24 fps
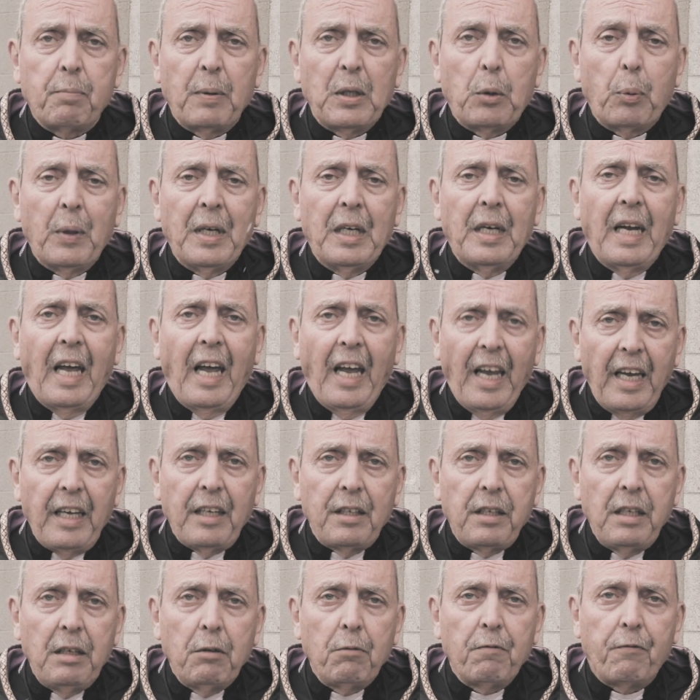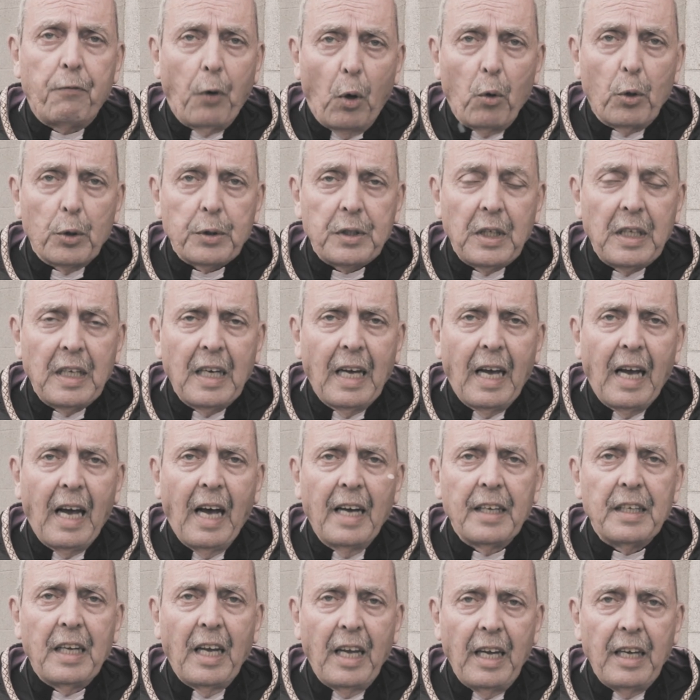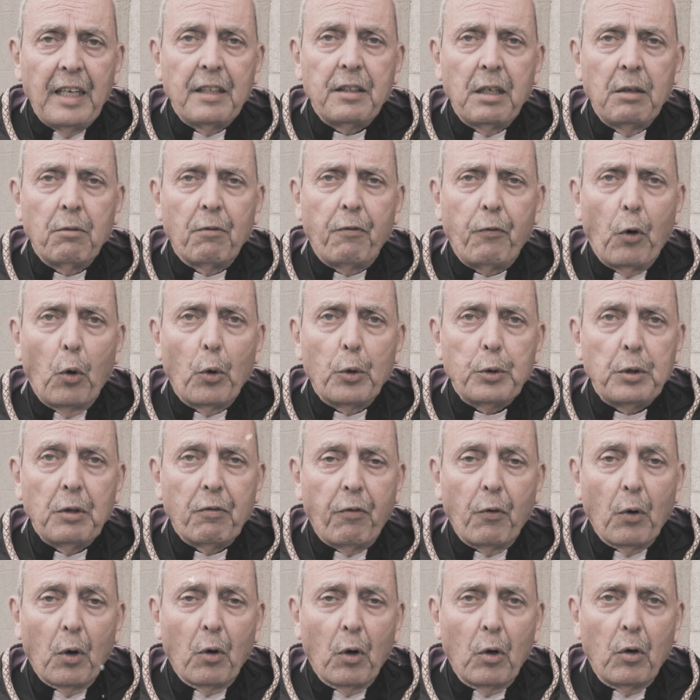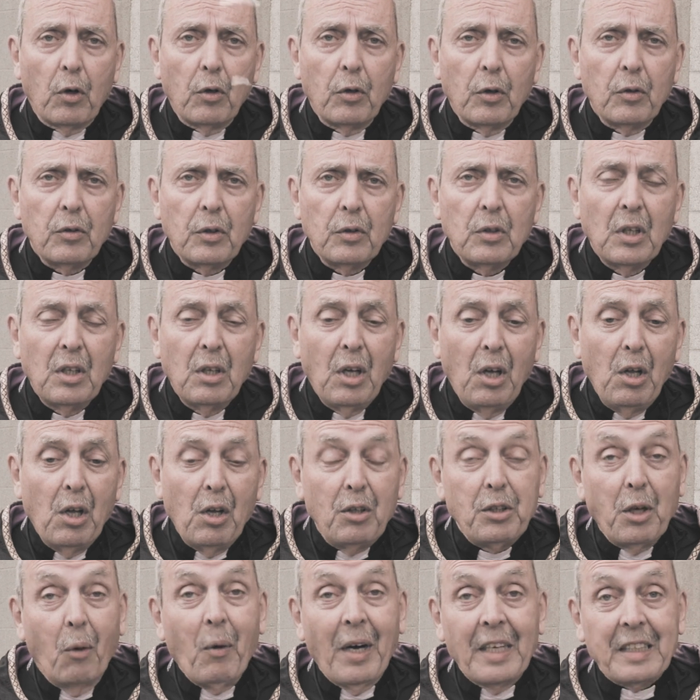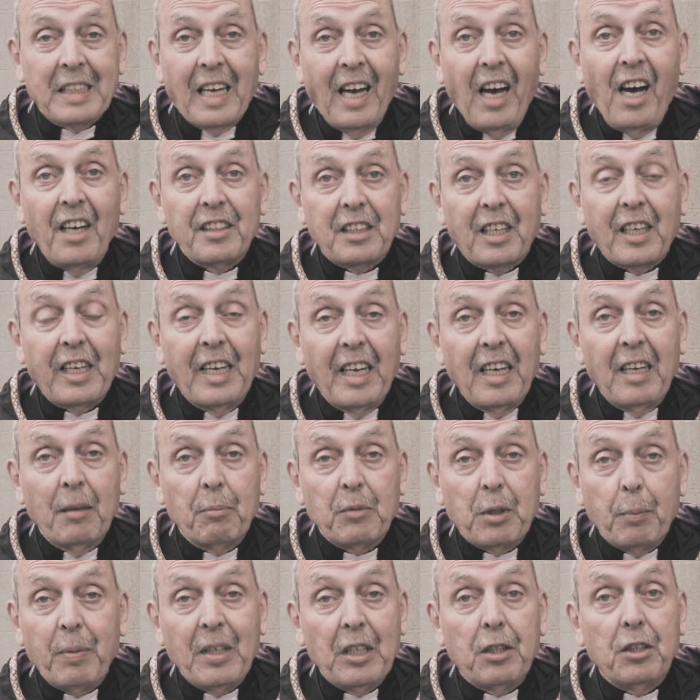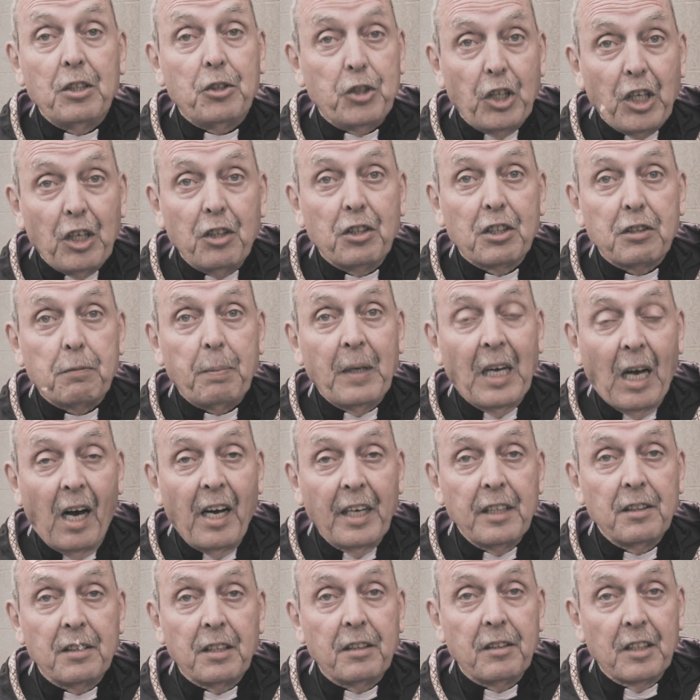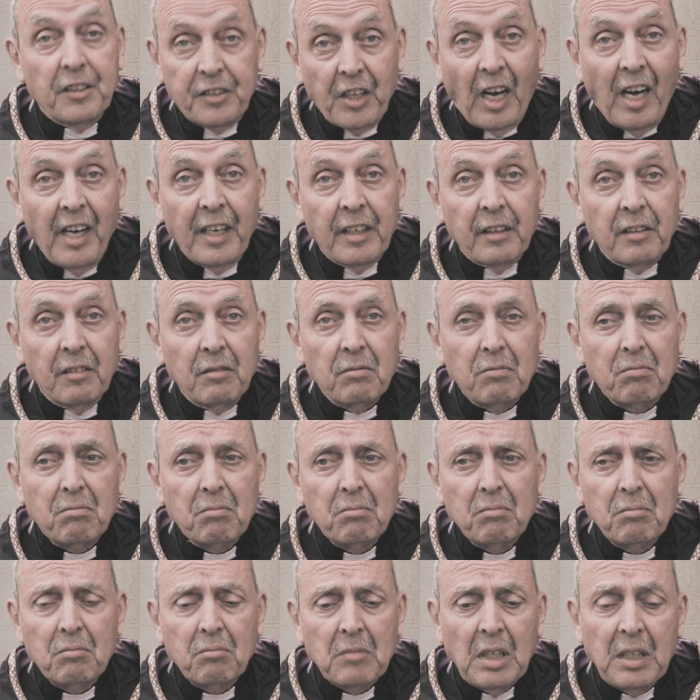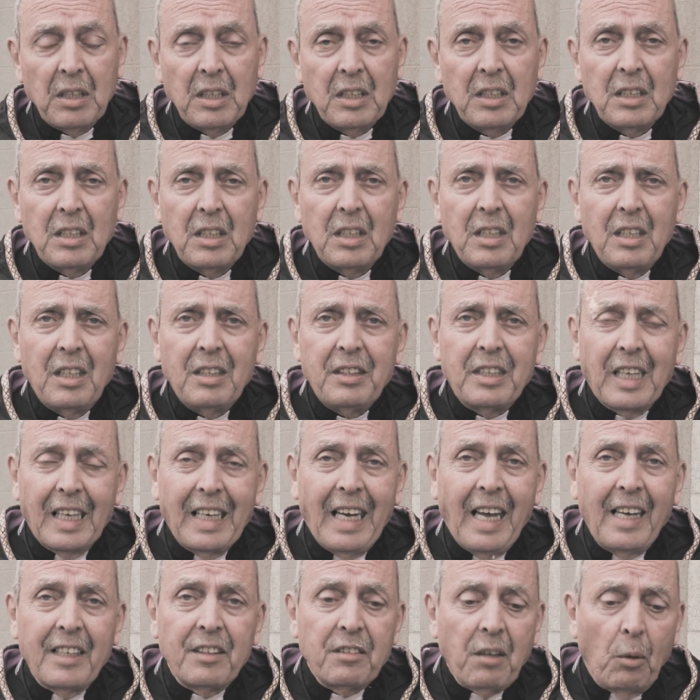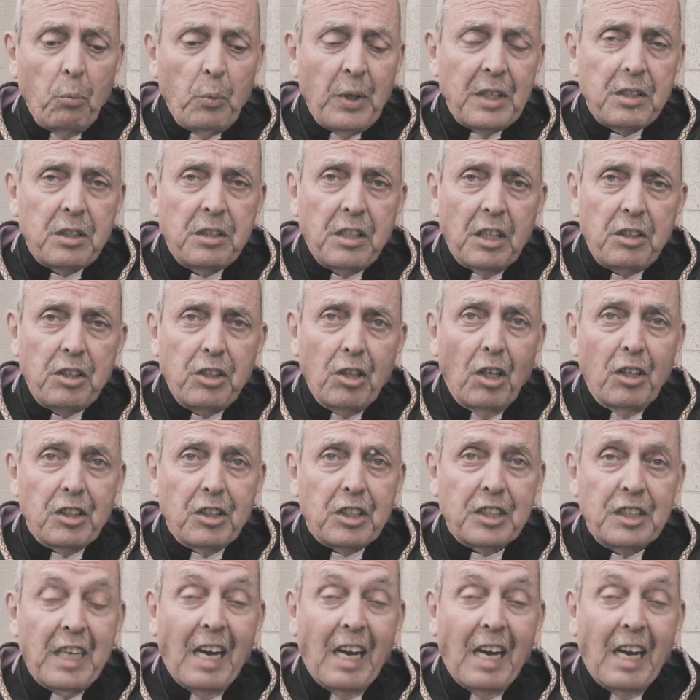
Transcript: between 1840 and 1844, though I can't claim to be the genius behind the design. The land on which the church